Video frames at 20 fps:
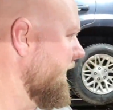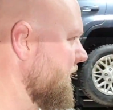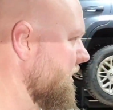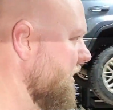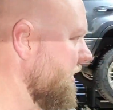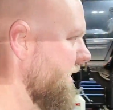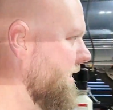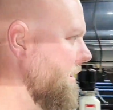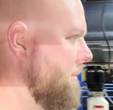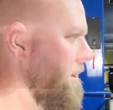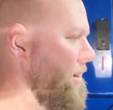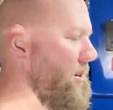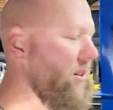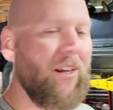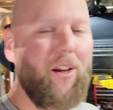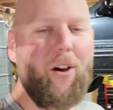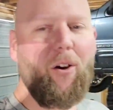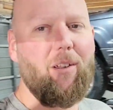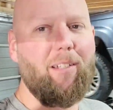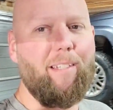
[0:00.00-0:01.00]
turn on the
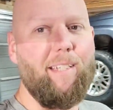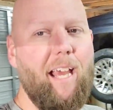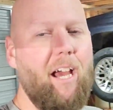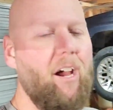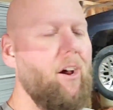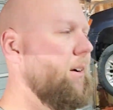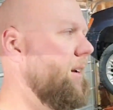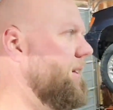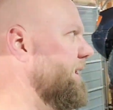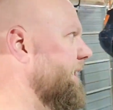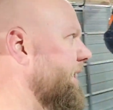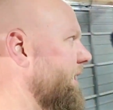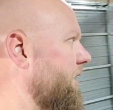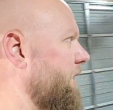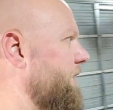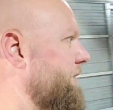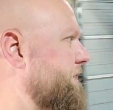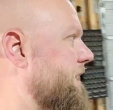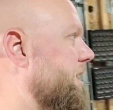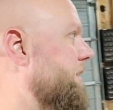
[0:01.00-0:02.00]
music, go to town, and then
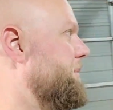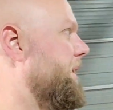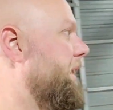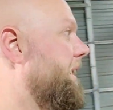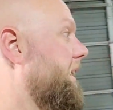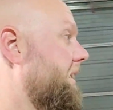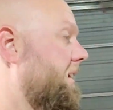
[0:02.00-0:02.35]
all of a sudden I'm like,